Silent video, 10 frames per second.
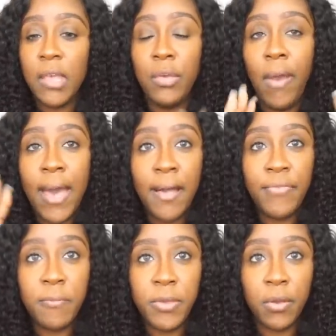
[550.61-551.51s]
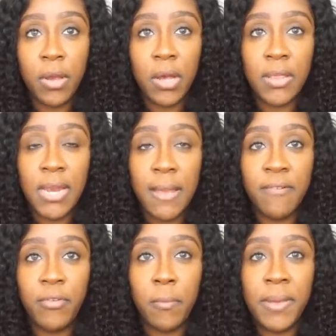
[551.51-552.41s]
You have the name
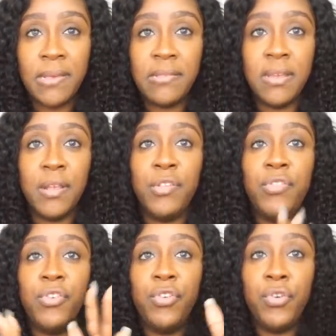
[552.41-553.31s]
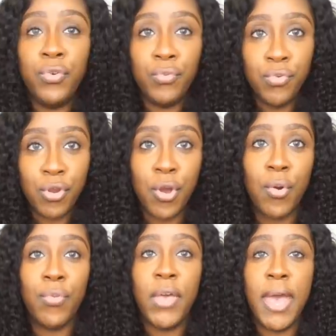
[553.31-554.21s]
of your business. You
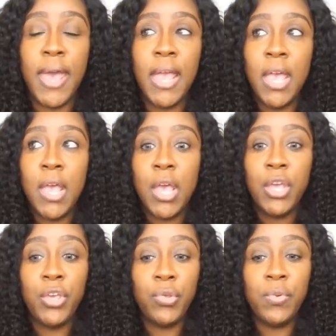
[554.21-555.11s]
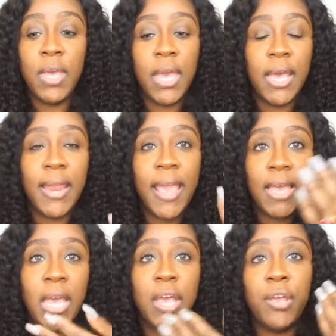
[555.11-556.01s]
know that you can
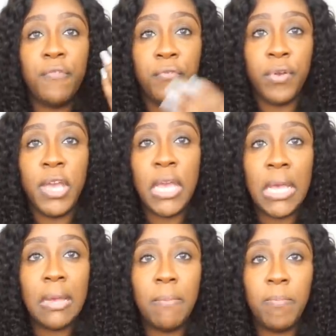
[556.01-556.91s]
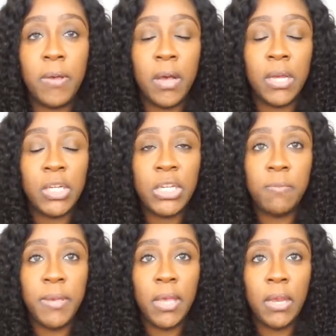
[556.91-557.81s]
get free
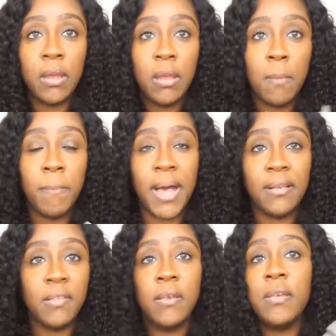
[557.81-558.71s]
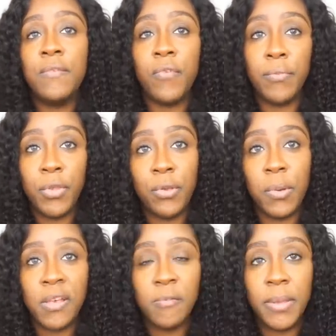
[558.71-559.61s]
shipping boxes from the
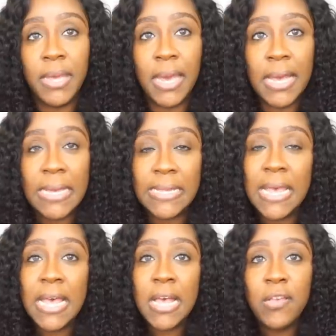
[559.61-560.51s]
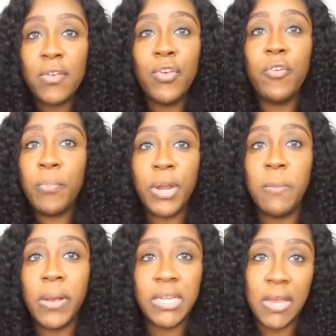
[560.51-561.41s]
USPS. So you pretty
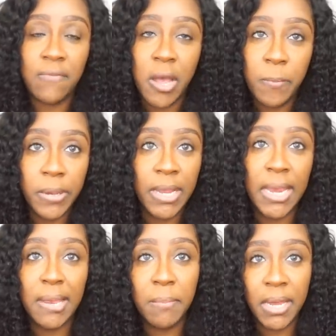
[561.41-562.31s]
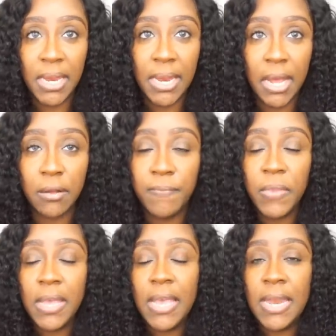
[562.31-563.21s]
much have not put any money down.
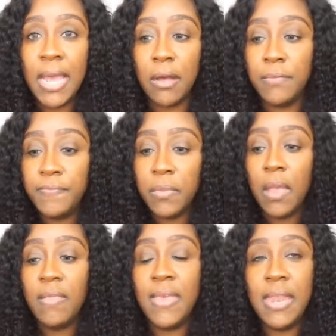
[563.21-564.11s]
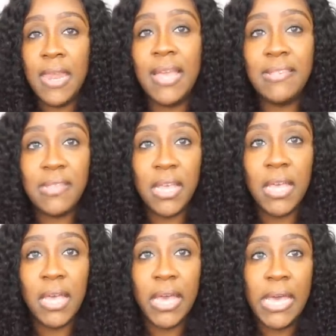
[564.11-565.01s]
Now, the next
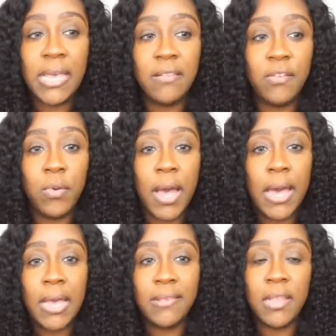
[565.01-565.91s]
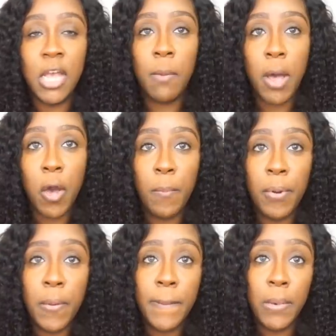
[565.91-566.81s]
thing is, you guys, think about
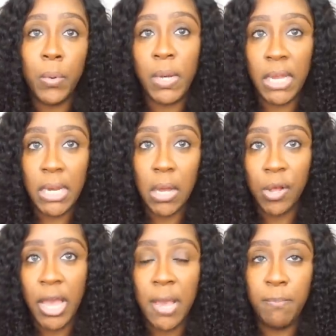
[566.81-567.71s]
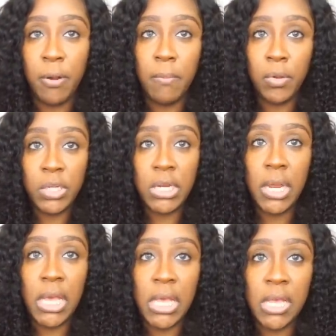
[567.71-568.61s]
promoting, okay? Promotion
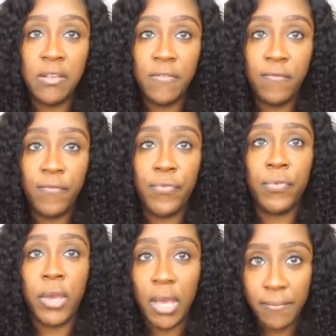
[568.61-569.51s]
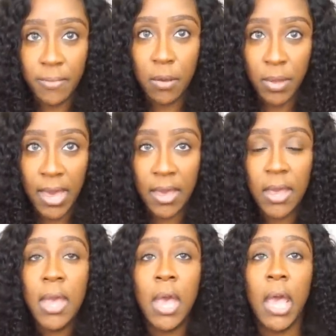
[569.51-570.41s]
is free,
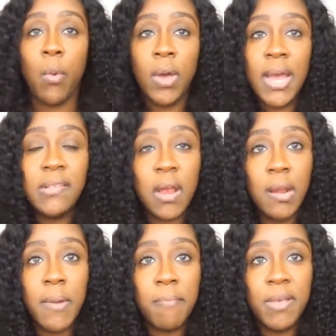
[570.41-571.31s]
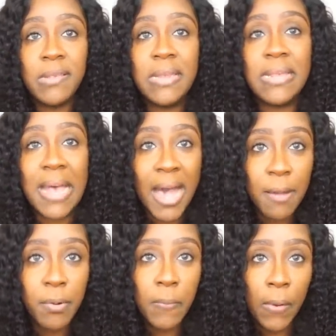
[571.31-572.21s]
okay? And when I started my business,
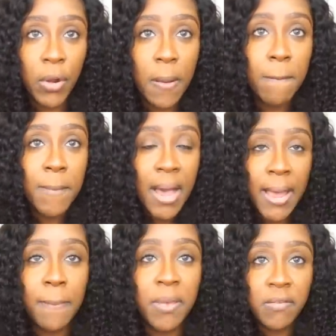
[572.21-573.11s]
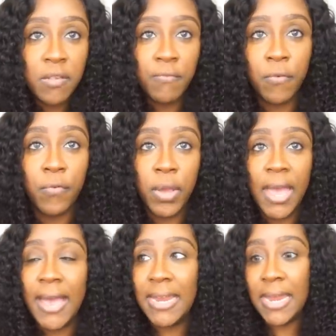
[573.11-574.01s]
I promoted my business for free.
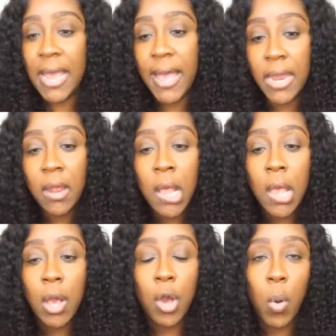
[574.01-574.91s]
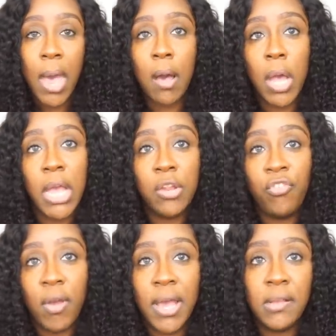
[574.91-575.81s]
I did not go out and
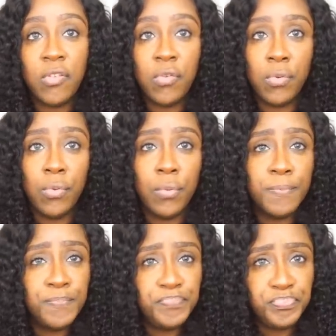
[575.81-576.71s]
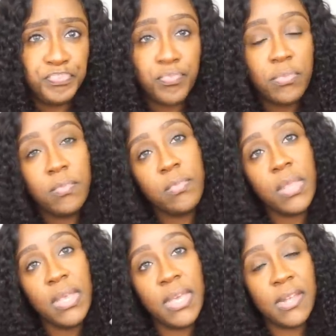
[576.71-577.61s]
try to
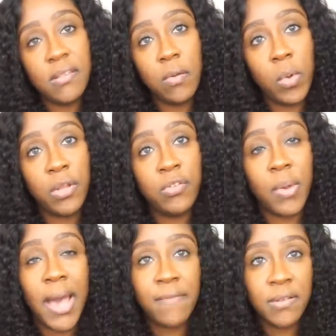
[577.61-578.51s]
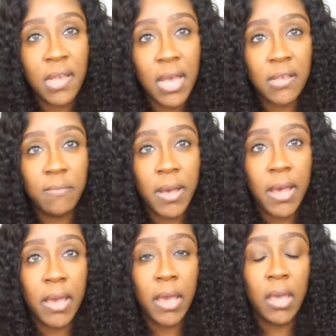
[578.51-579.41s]
get someone to advertise
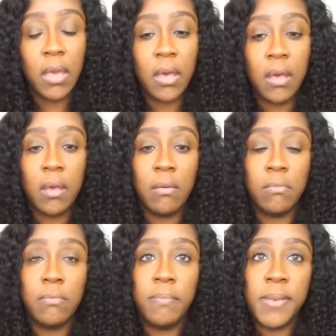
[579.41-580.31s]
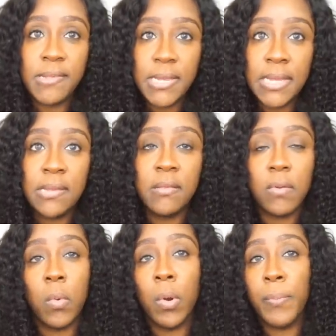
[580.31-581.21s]
my business
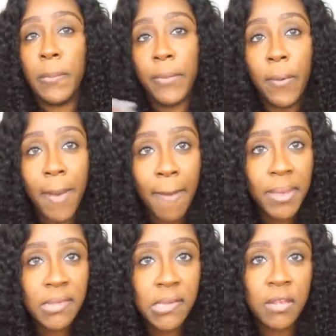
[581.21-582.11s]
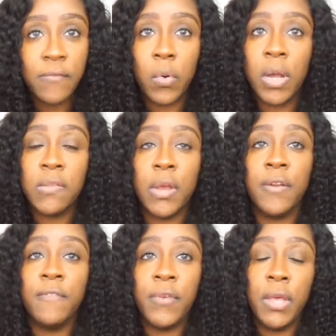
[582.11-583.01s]
or promote my business for a
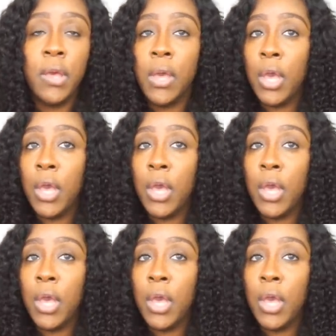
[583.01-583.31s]
certain fee.